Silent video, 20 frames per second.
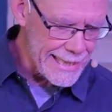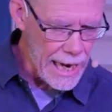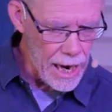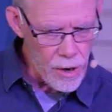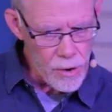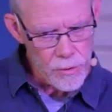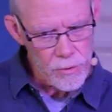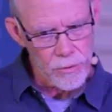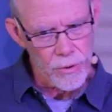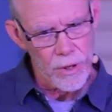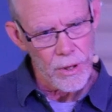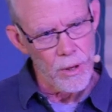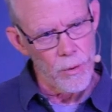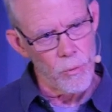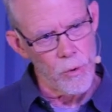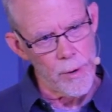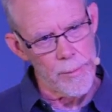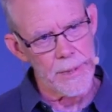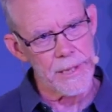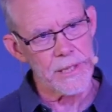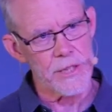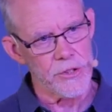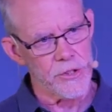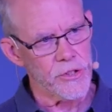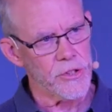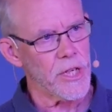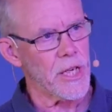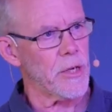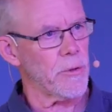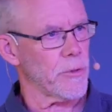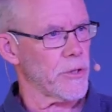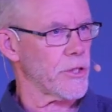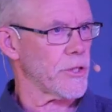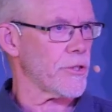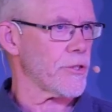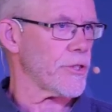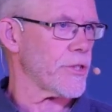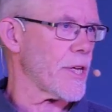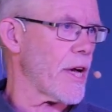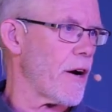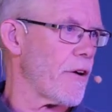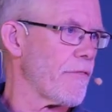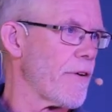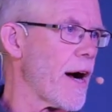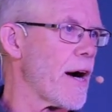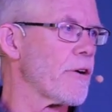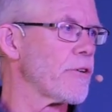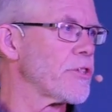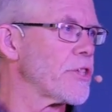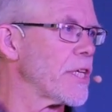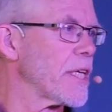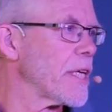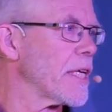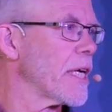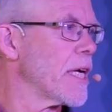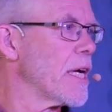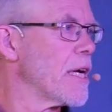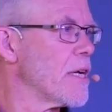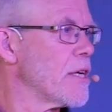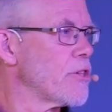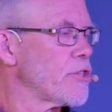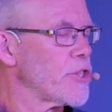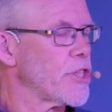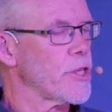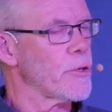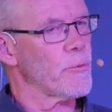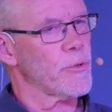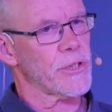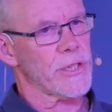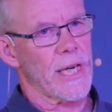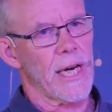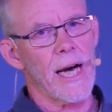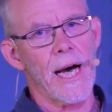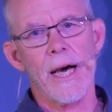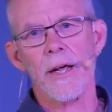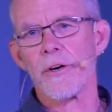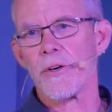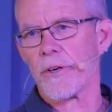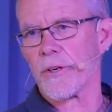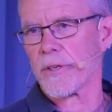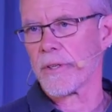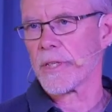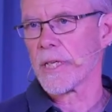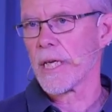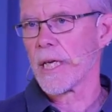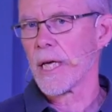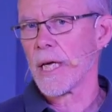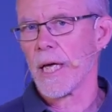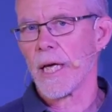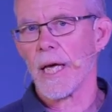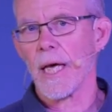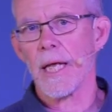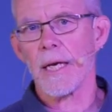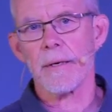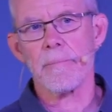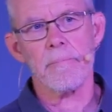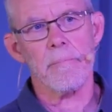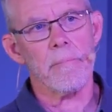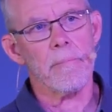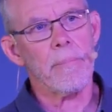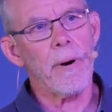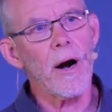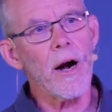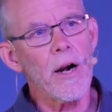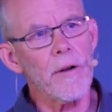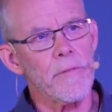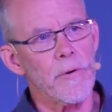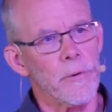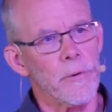how a woman distinguished herself, how she was honored. And part of